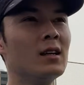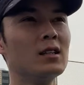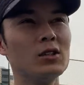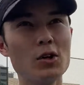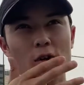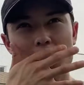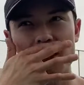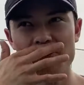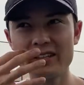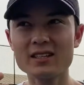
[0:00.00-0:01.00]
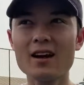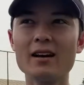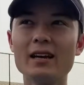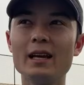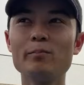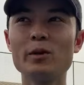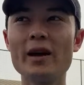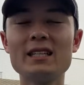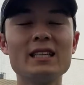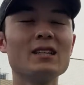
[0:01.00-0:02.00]
So if we start
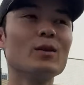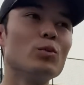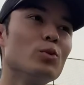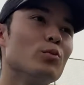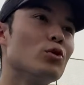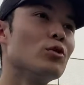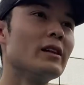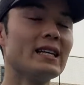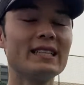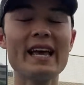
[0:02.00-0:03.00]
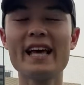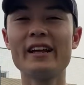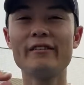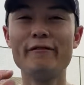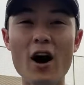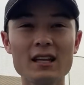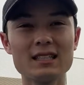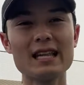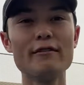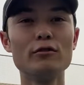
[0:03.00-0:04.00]
implementing the moonball, let's say at an
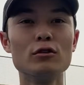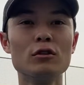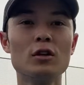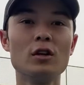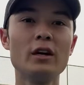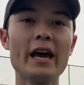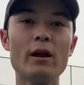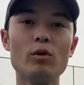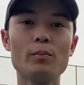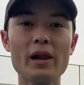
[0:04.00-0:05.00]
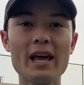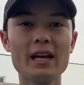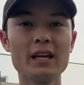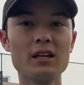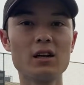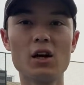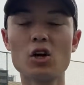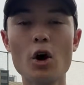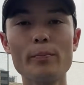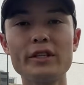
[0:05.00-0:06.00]
advanced level, and we're playing in a
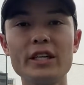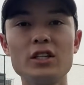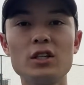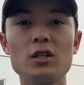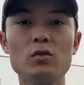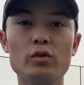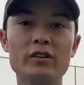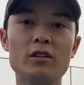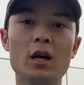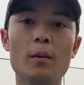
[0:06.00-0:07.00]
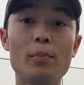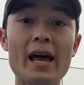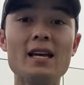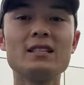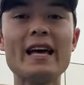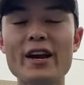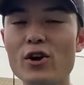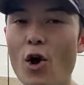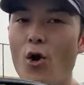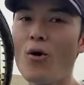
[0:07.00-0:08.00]
competition with players that
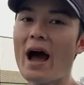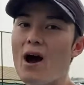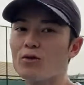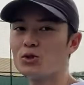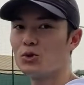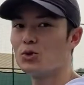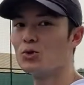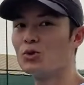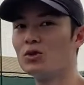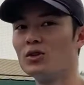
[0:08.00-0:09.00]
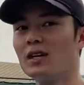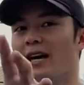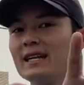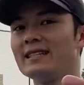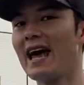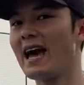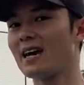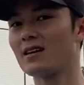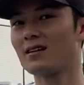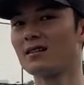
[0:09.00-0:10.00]
know how to attack
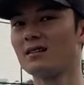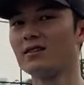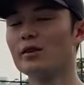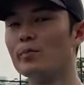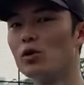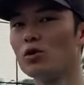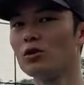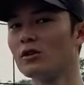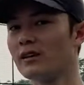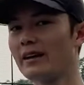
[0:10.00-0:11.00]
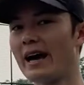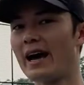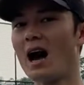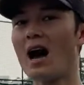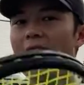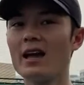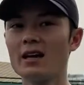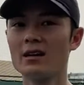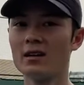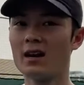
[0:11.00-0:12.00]
the ball at high
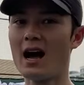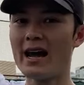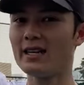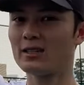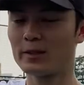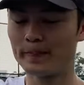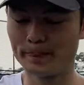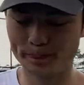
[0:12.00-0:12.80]
heights,